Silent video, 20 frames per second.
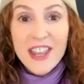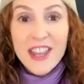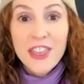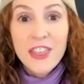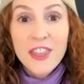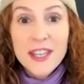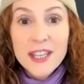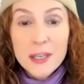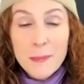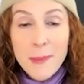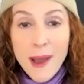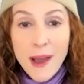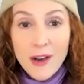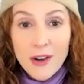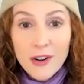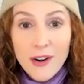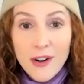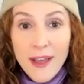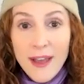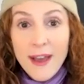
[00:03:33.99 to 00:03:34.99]
Think
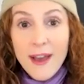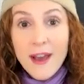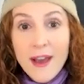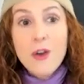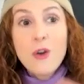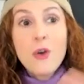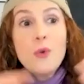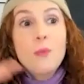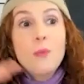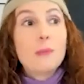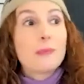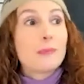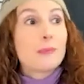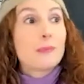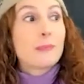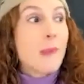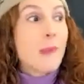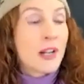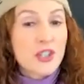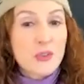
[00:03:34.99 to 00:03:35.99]
about how
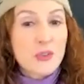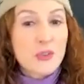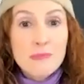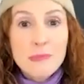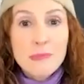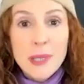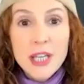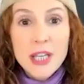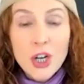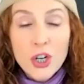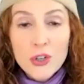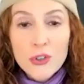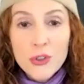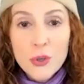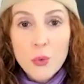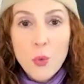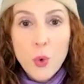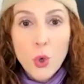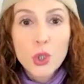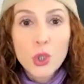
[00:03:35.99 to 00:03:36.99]
much bigger the
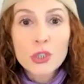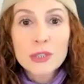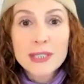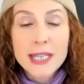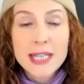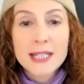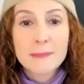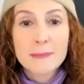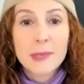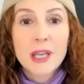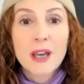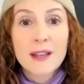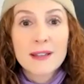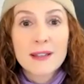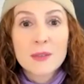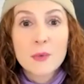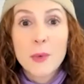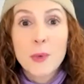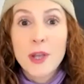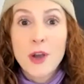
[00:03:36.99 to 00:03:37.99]
world is
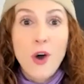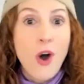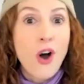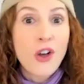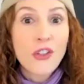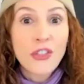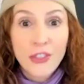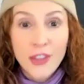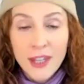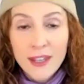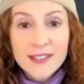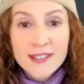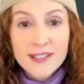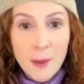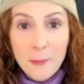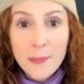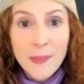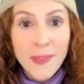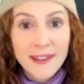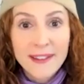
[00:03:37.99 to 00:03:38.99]
because we all think
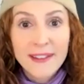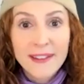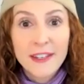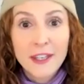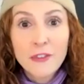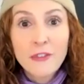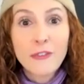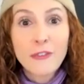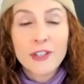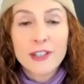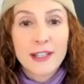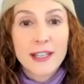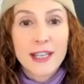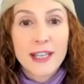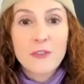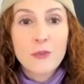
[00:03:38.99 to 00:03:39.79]
something differently.